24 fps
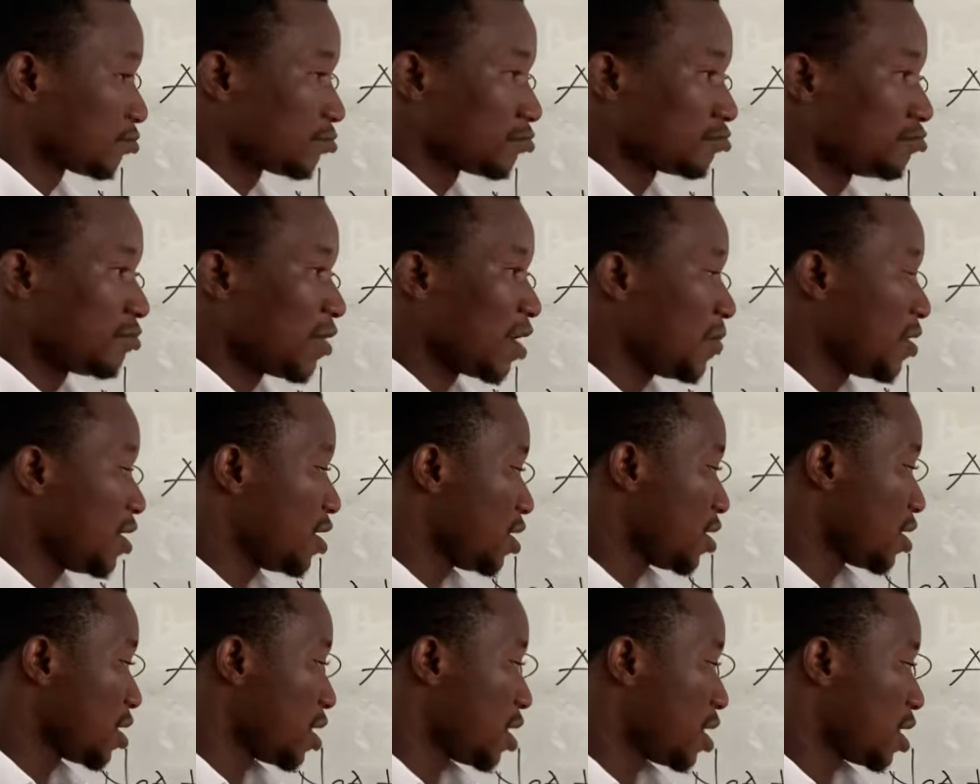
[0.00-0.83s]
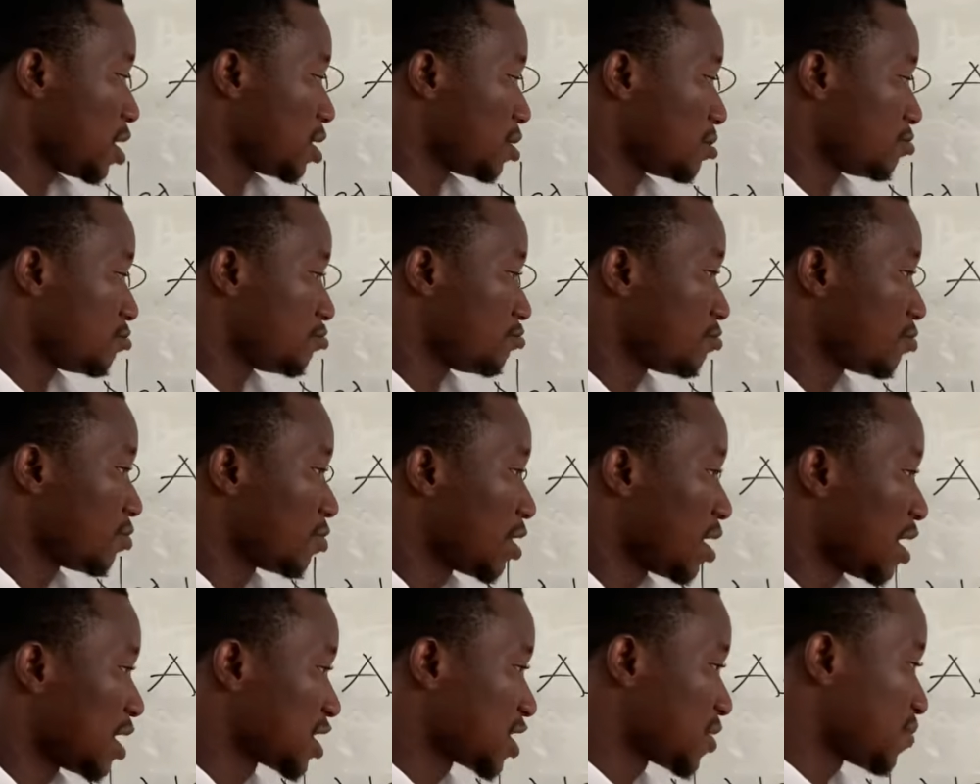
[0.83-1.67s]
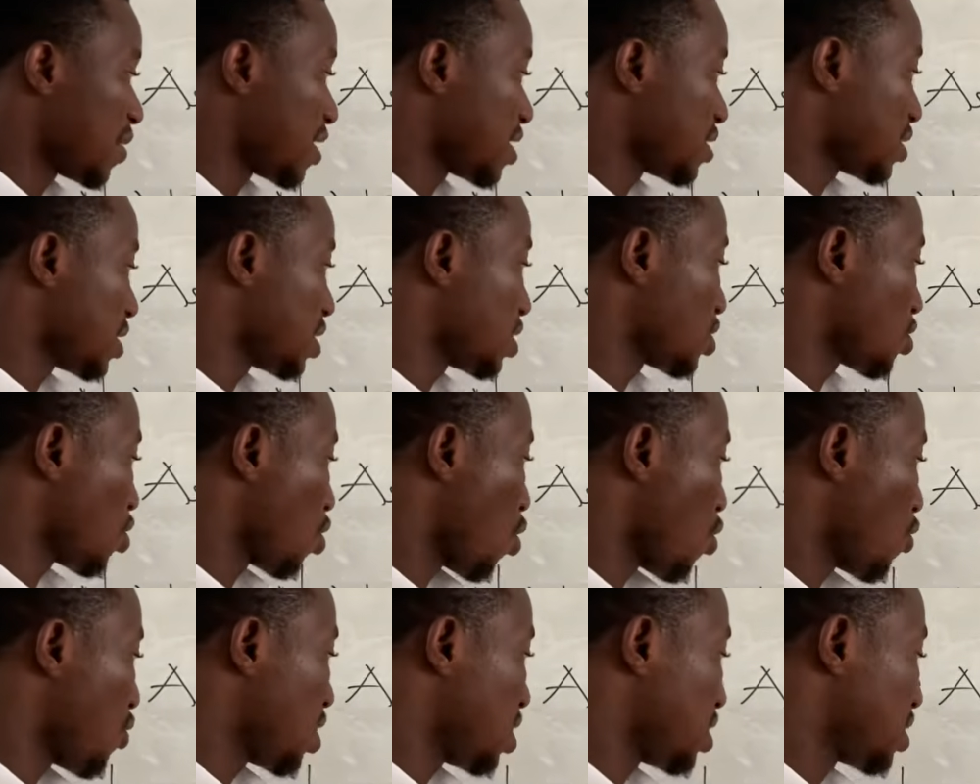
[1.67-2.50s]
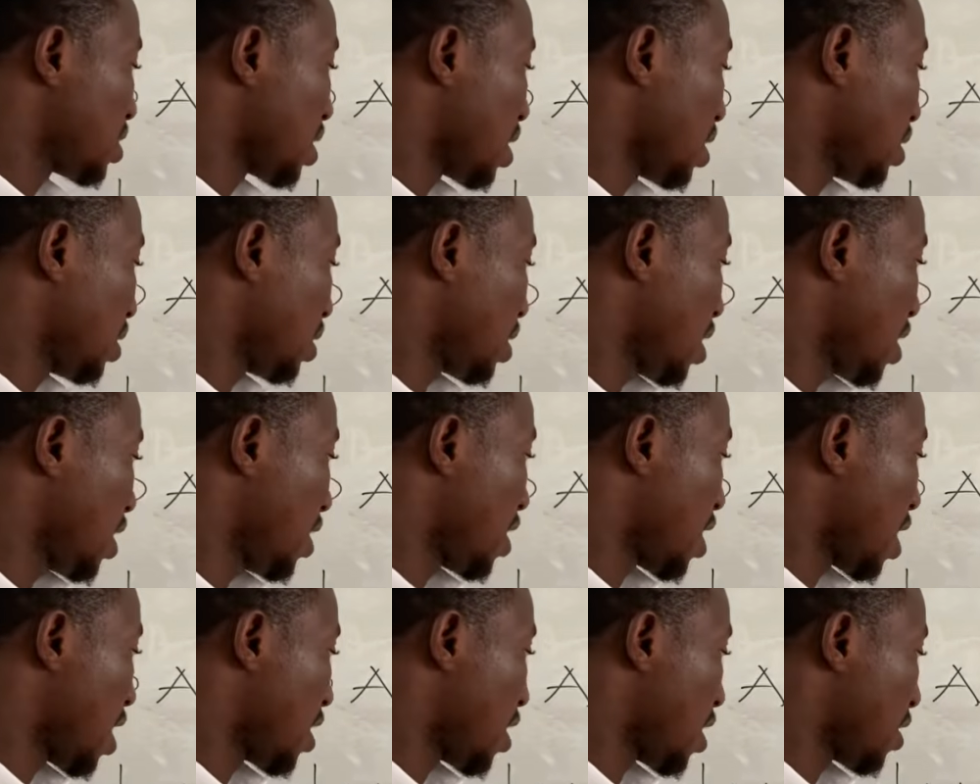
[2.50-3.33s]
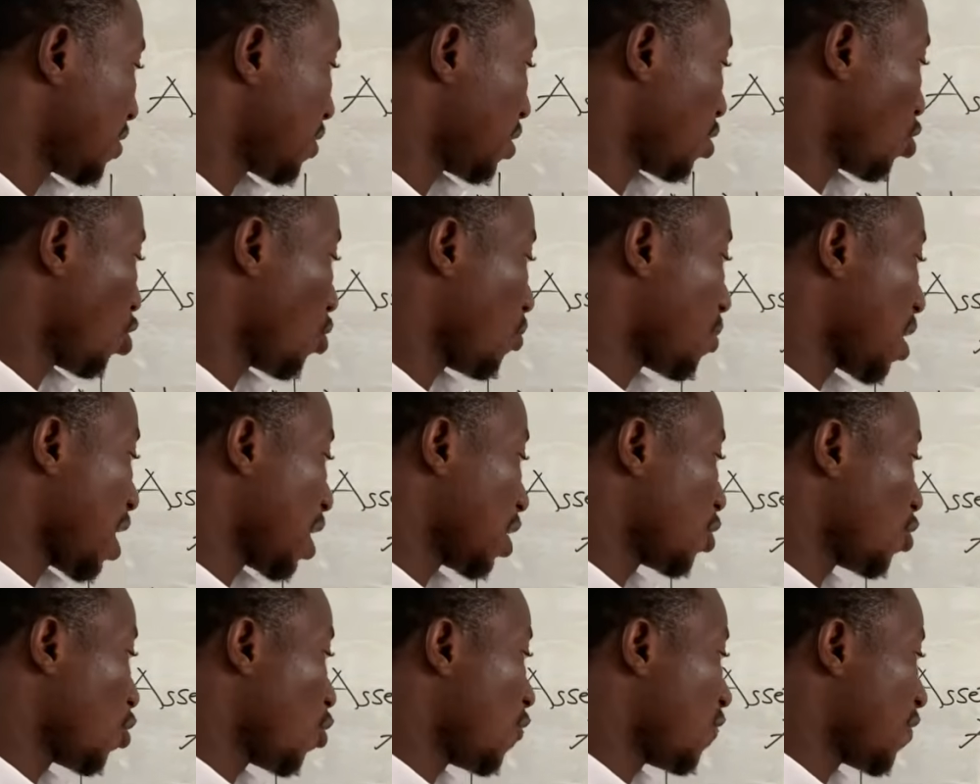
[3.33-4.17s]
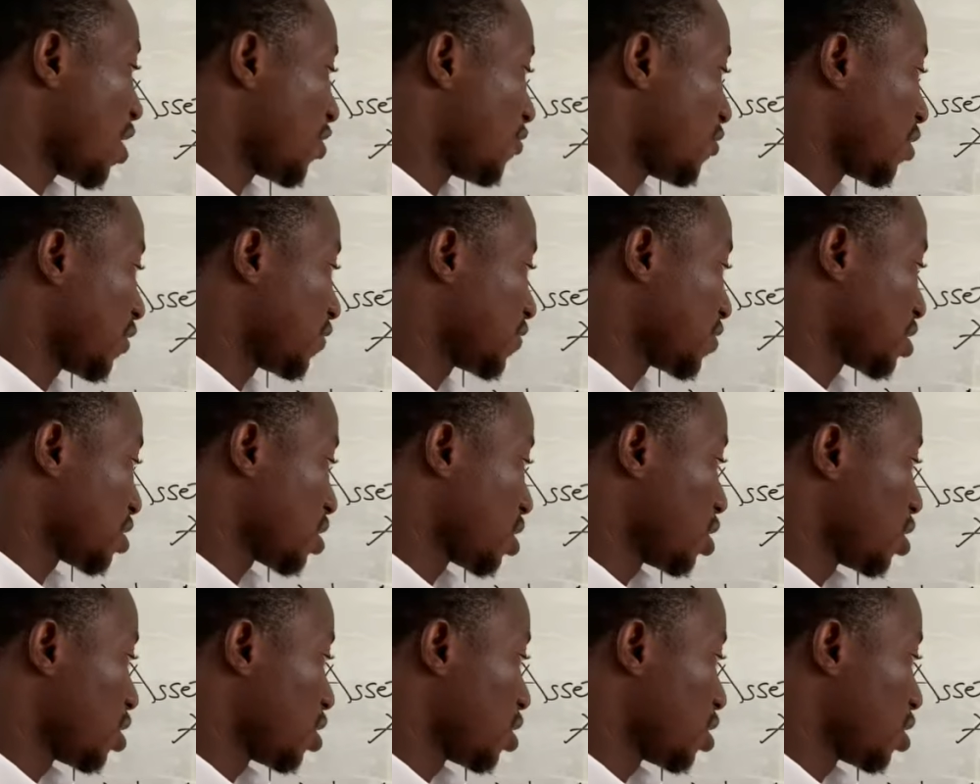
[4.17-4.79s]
maybe expenses, owings, and any other thing, or bank overdraft.